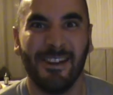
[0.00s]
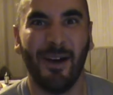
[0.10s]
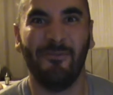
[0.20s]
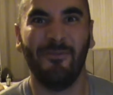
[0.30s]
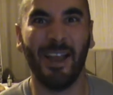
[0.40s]

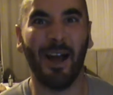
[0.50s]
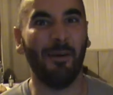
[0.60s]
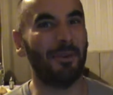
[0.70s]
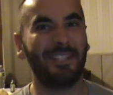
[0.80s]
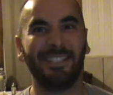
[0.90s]
I'm,
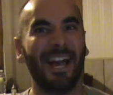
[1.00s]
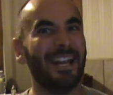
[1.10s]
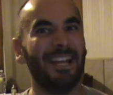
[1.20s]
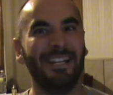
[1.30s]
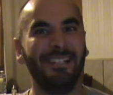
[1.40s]
I'm
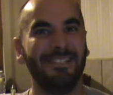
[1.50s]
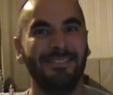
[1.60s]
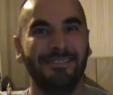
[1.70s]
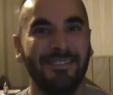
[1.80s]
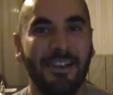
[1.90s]
excited.
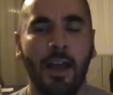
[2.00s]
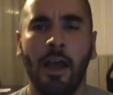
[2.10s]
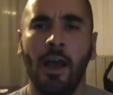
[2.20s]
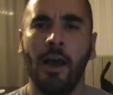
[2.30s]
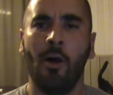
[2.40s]

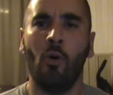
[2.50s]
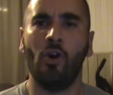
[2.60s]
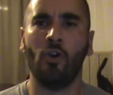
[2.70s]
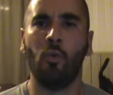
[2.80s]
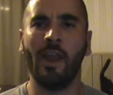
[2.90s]
I
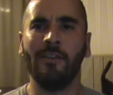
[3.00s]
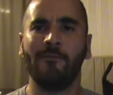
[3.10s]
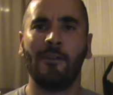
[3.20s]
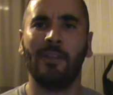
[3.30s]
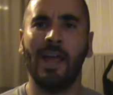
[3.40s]
wanted to wait
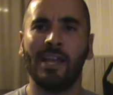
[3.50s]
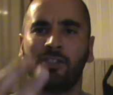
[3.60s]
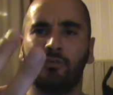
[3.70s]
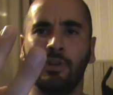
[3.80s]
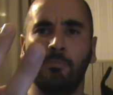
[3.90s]
for
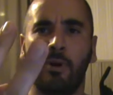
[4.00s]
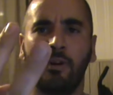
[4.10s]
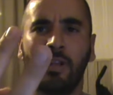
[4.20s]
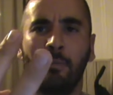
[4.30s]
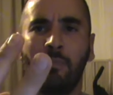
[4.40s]
last three
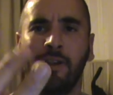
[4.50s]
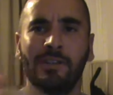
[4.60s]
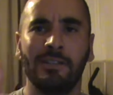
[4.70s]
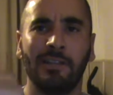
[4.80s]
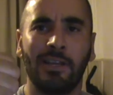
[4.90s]
birthday
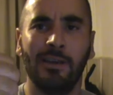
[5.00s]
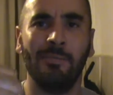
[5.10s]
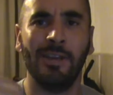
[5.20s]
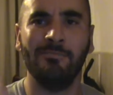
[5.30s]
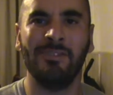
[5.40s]
presents to come
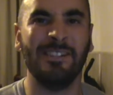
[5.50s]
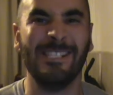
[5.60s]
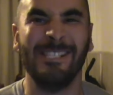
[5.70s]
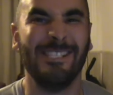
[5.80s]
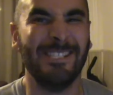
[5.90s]
in, but
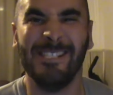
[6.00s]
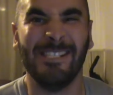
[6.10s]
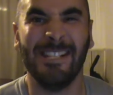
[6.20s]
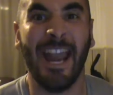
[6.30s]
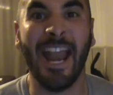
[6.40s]

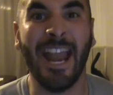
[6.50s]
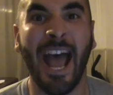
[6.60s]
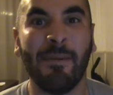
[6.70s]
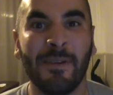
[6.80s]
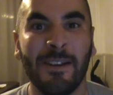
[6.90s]
it ain't
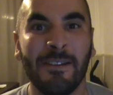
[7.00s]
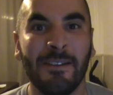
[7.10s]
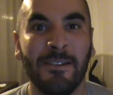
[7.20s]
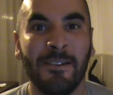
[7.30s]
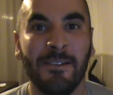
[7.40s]
happening.
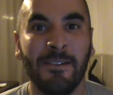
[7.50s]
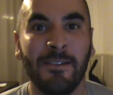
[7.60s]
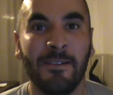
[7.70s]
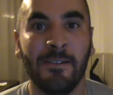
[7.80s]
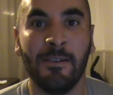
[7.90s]

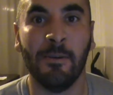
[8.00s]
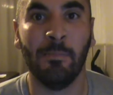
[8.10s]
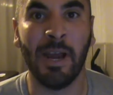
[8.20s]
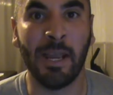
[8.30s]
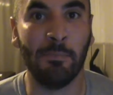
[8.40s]

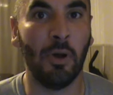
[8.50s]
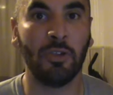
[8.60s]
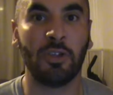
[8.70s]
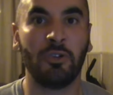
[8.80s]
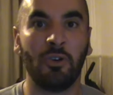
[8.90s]
My
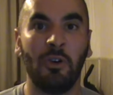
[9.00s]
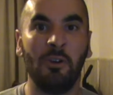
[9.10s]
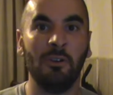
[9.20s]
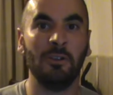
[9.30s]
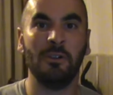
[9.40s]
impulse
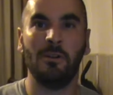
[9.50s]
control,